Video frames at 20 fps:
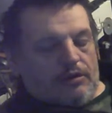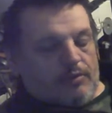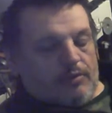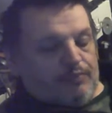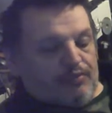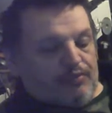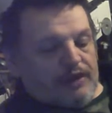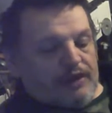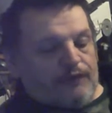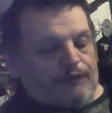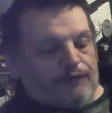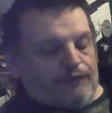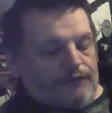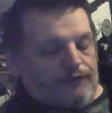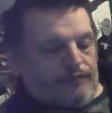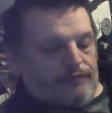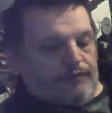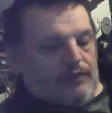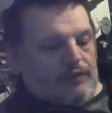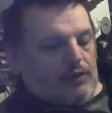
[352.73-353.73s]

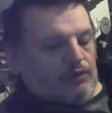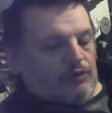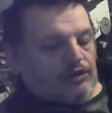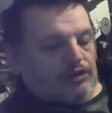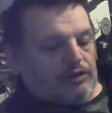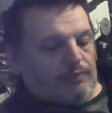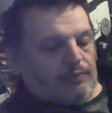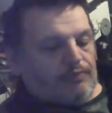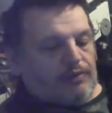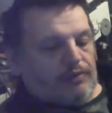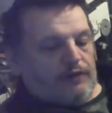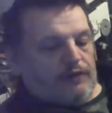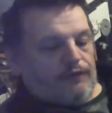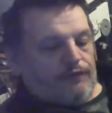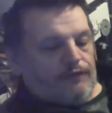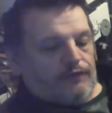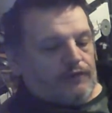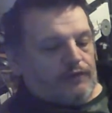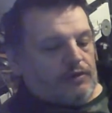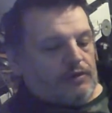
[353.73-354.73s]
breath, holding your
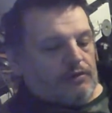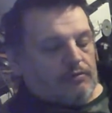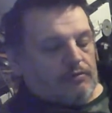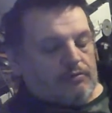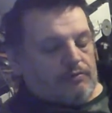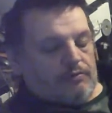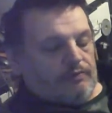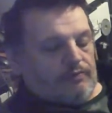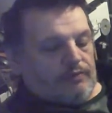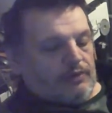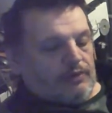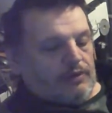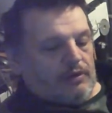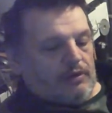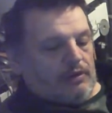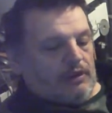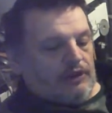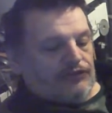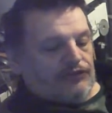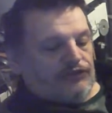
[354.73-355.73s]
breath,
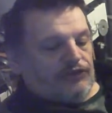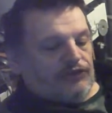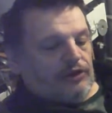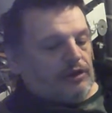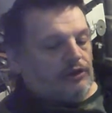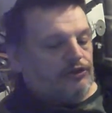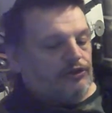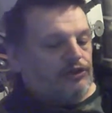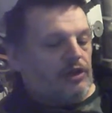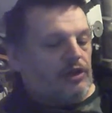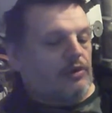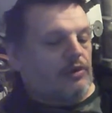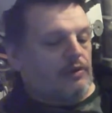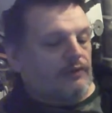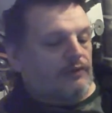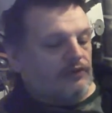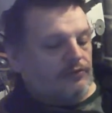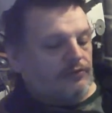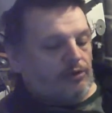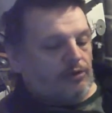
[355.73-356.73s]
as I don't know,
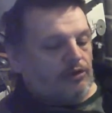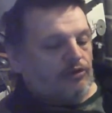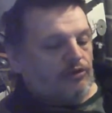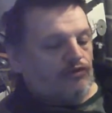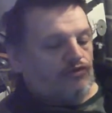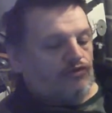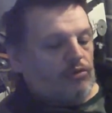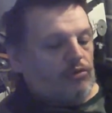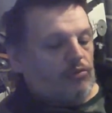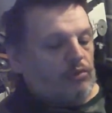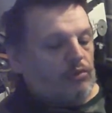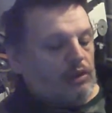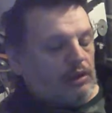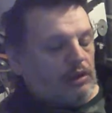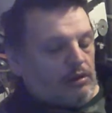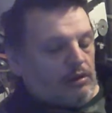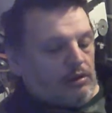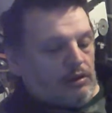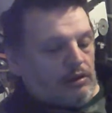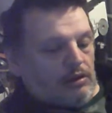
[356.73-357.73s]
it's my controller,
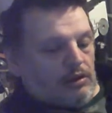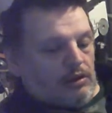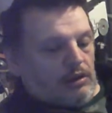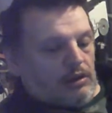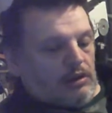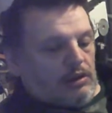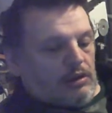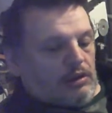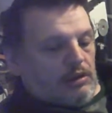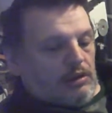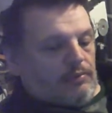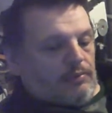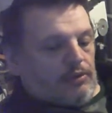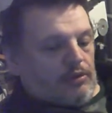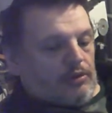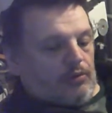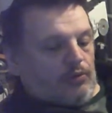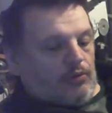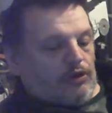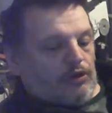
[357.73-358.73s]

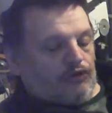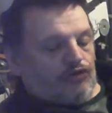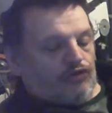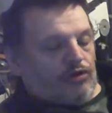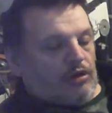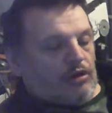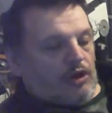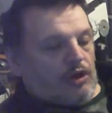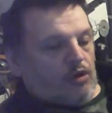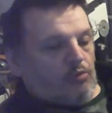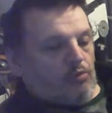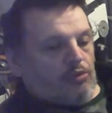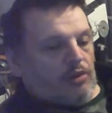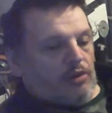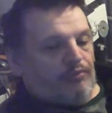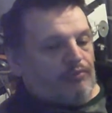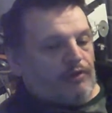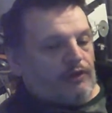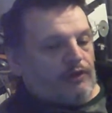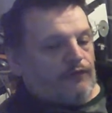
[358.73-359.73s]
but when I try to hold my
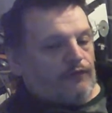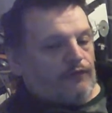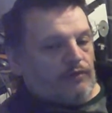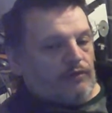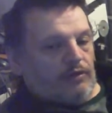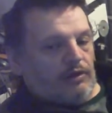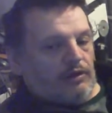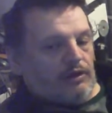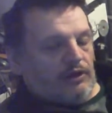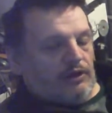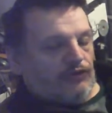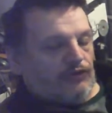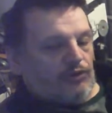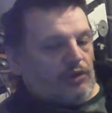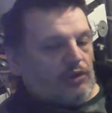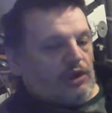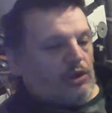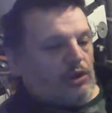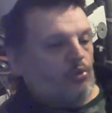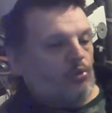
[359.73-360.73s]
breath, it's
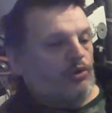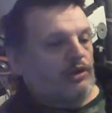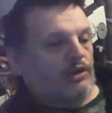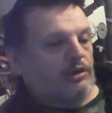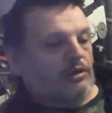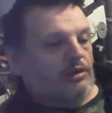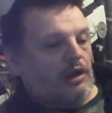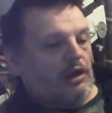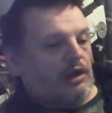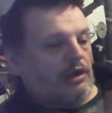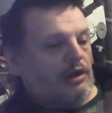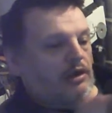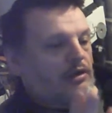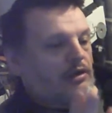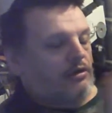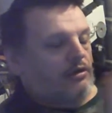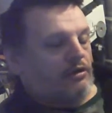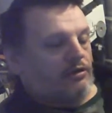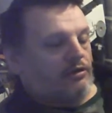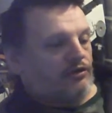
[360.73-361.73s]
not holding,
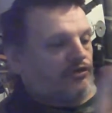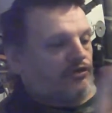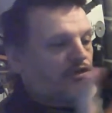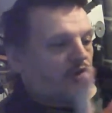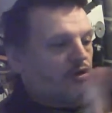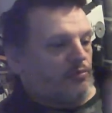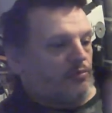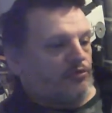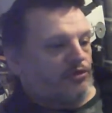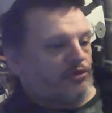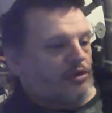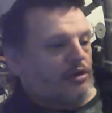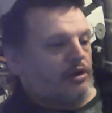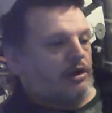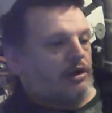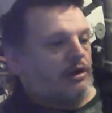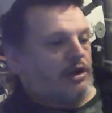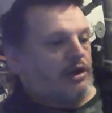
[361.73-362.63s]
and the scope's going